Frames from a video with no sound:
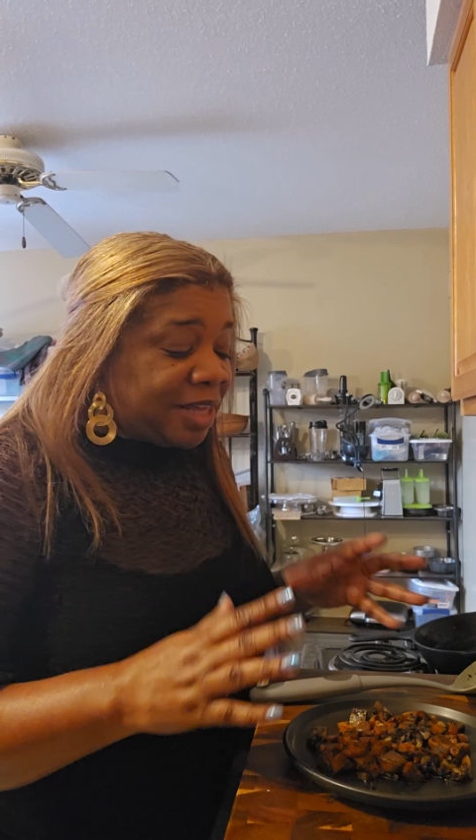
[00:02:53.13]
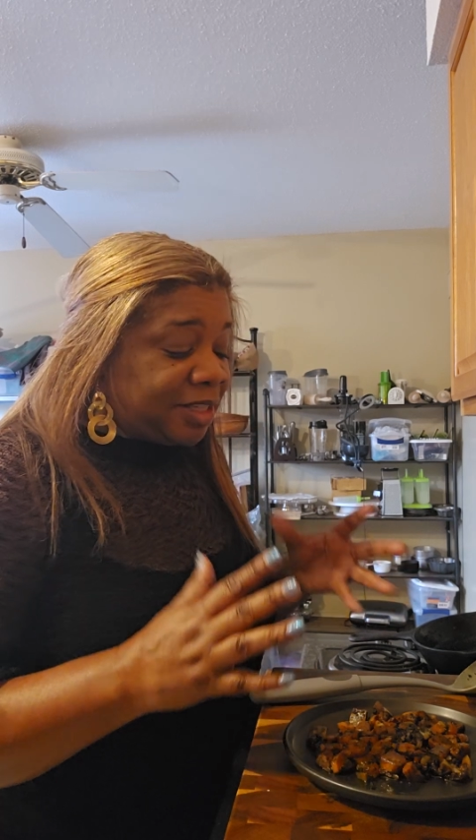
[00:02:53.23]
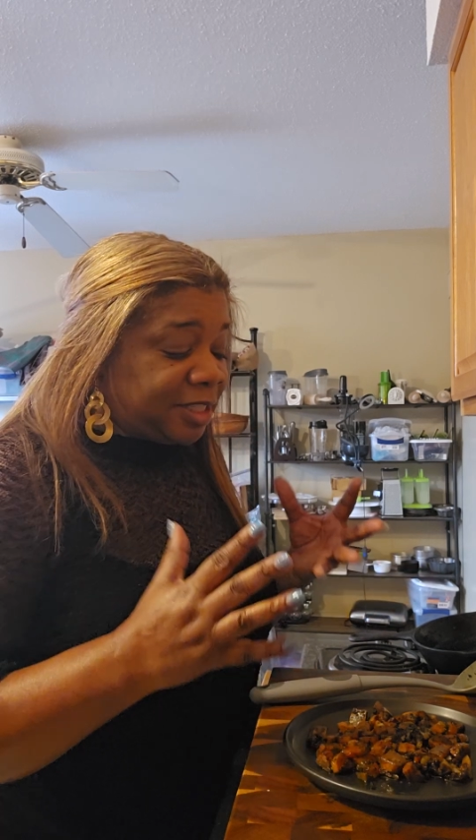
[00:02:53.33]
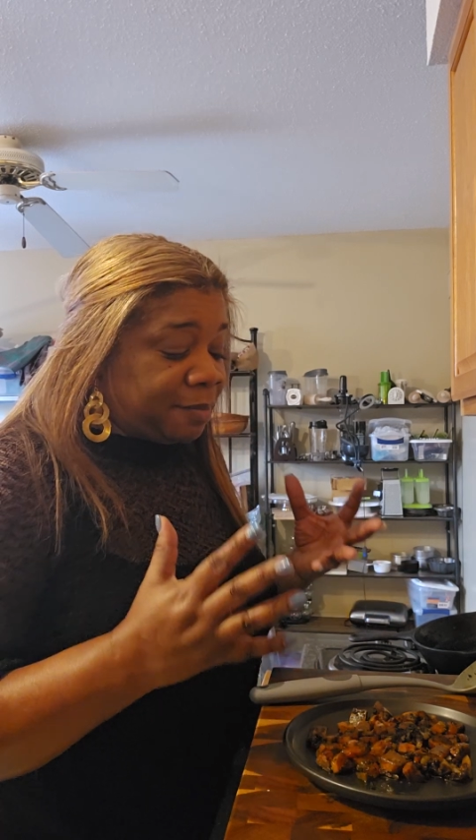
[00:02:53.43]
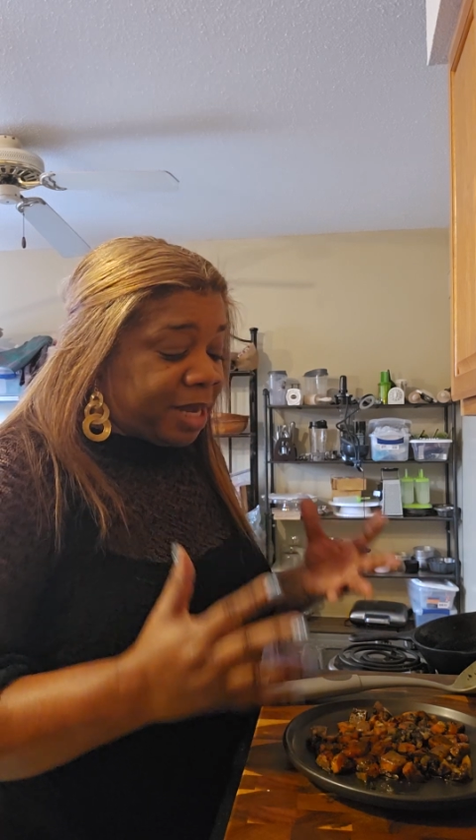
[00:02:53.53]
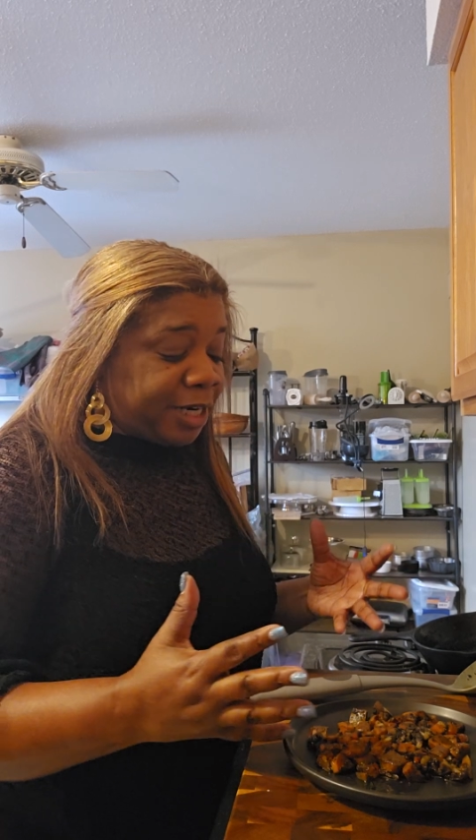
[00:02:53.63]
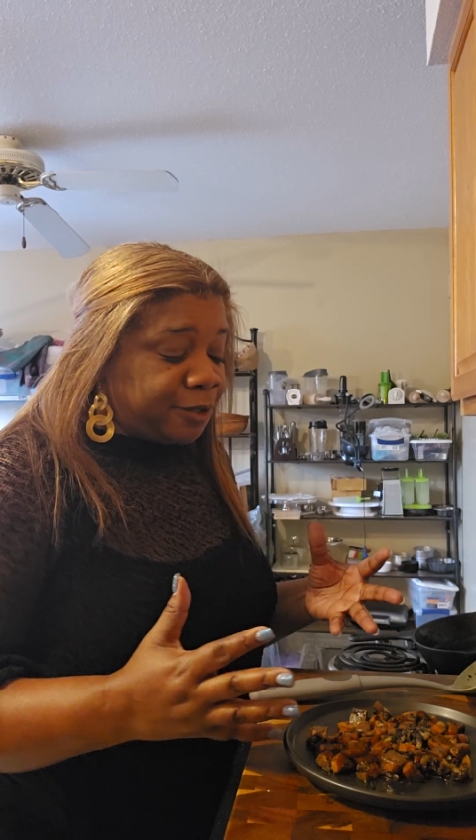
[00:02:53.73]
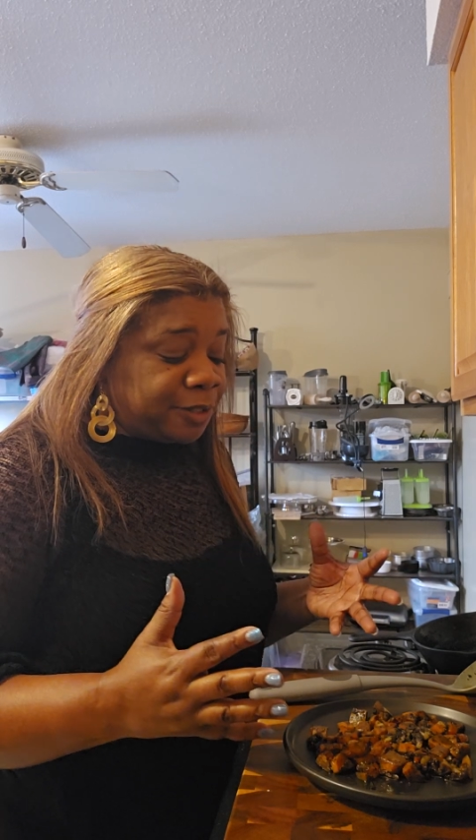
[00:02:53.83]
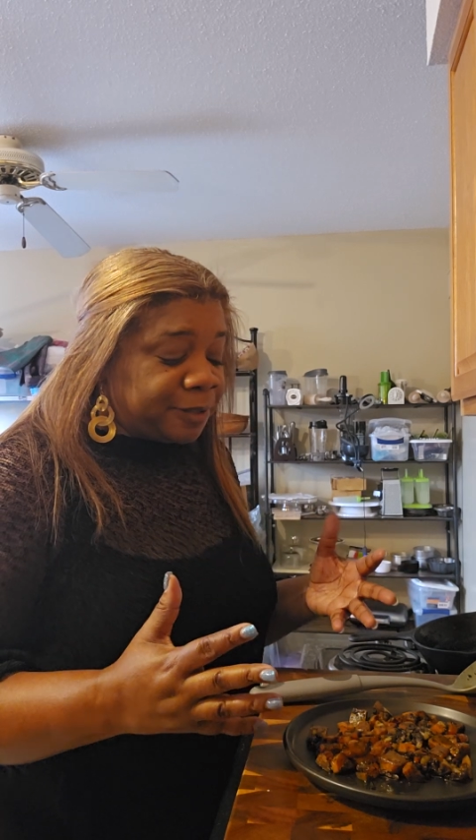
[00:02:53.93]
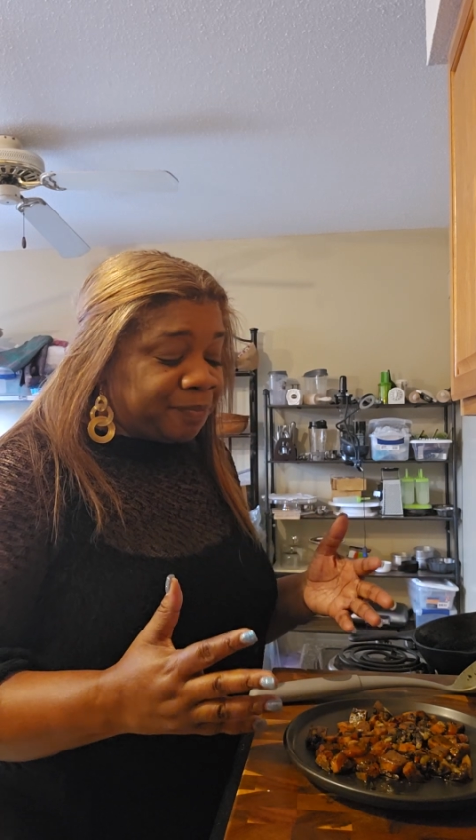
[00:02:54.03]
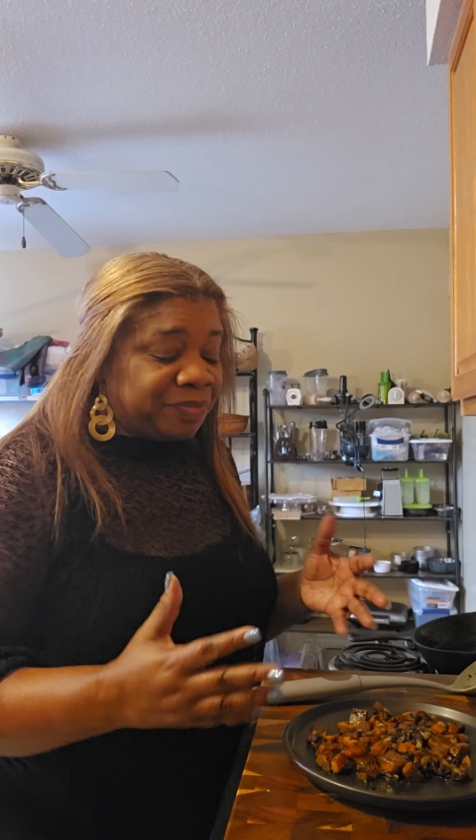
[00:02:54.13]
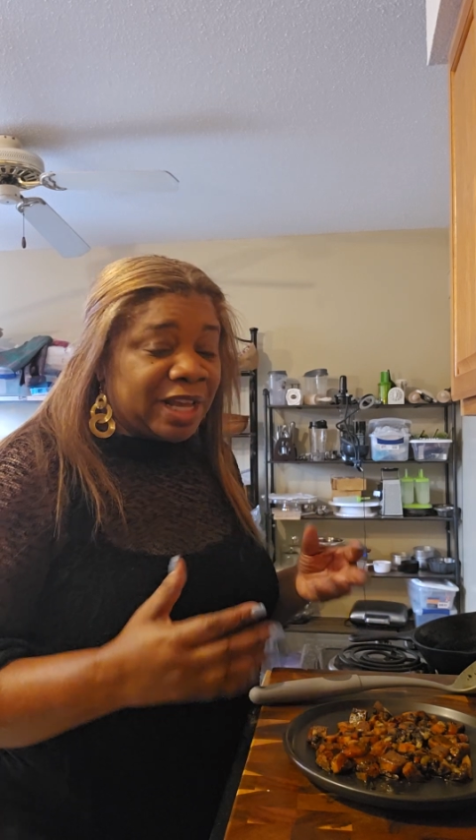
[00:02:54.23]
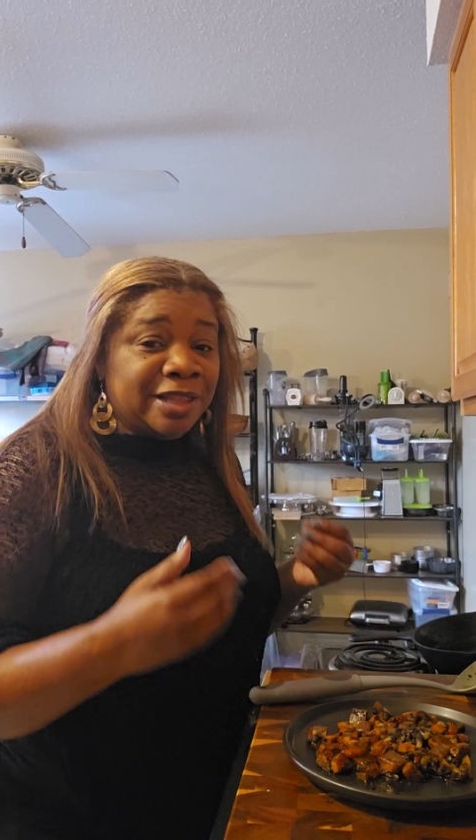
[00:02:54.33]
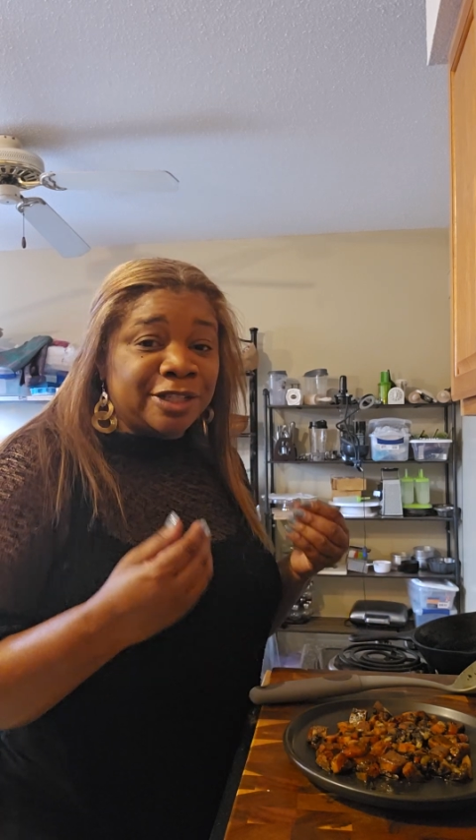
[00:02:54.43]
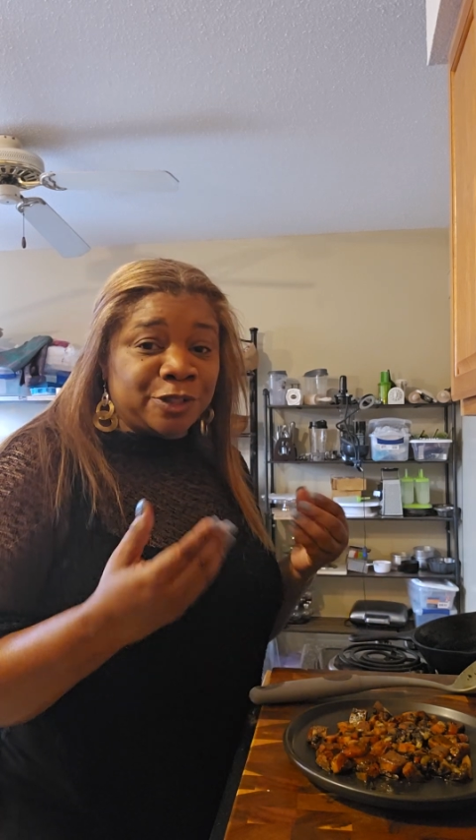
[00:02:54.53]
and the tomatoes
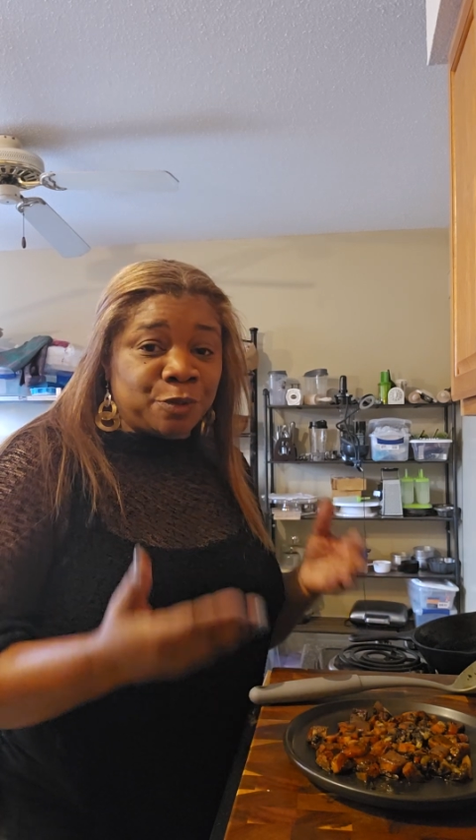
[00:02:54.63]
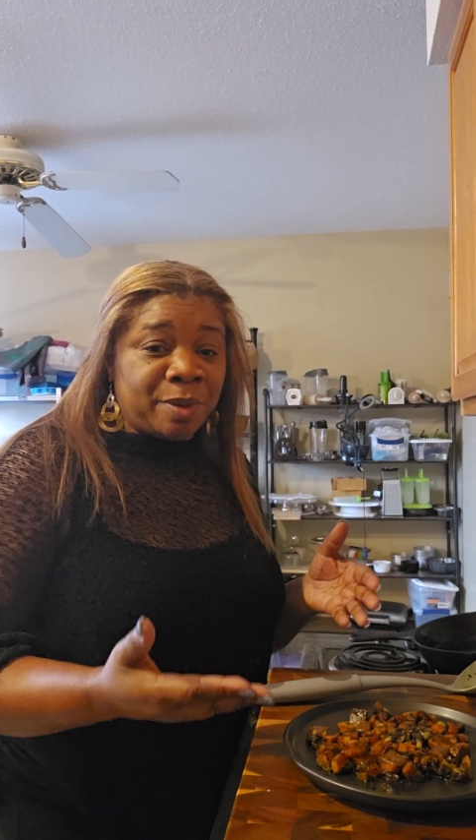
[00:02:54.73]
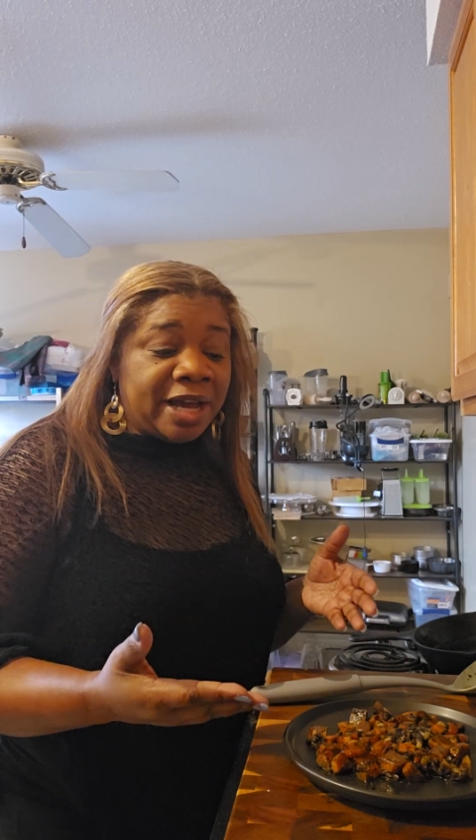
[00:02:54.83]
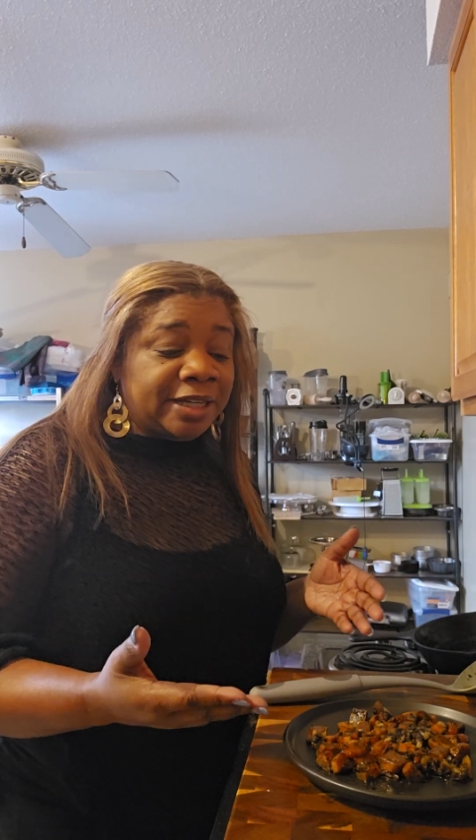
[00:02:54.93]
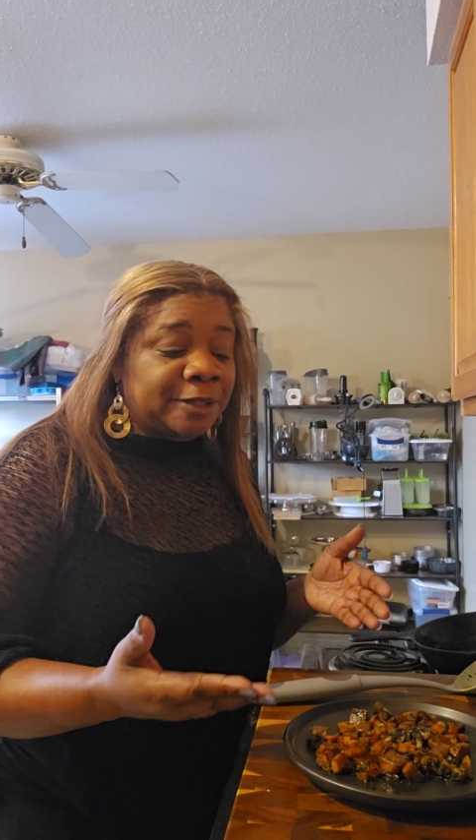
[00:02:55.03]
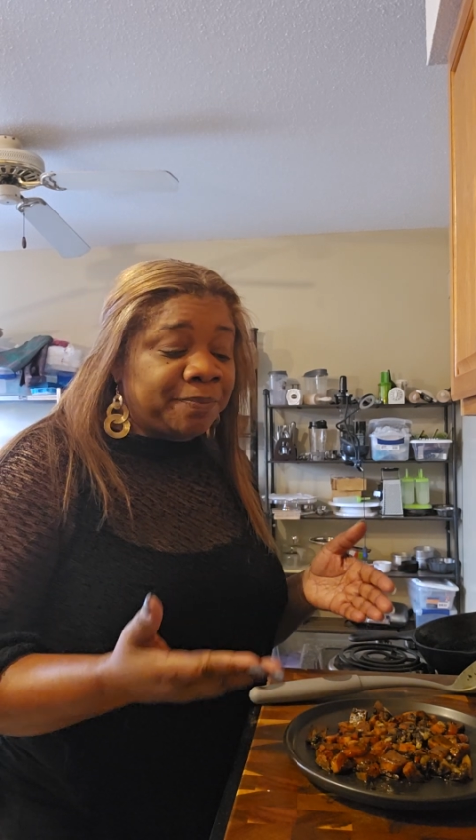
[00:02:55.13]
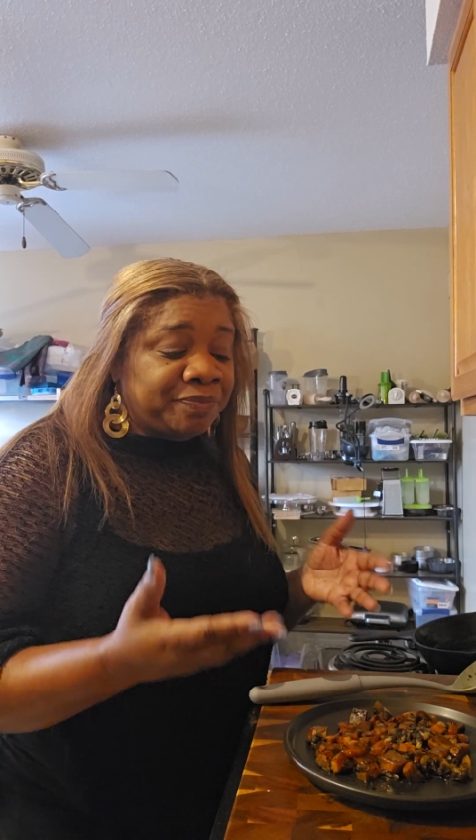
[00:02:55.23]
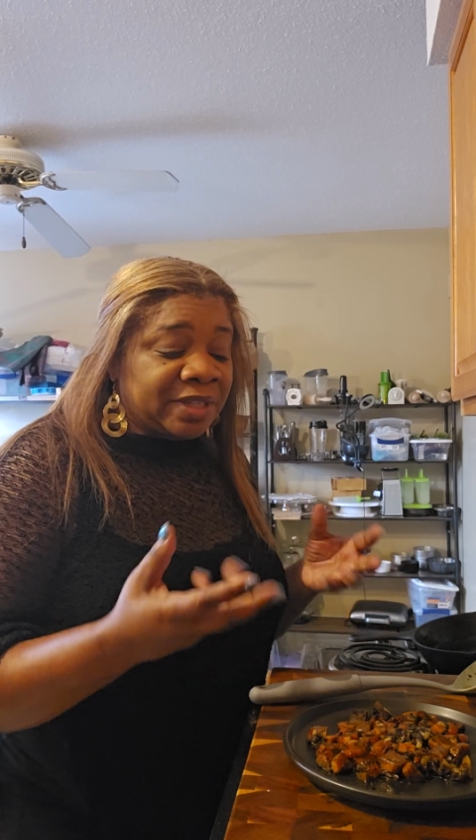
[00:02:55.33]
and the sumac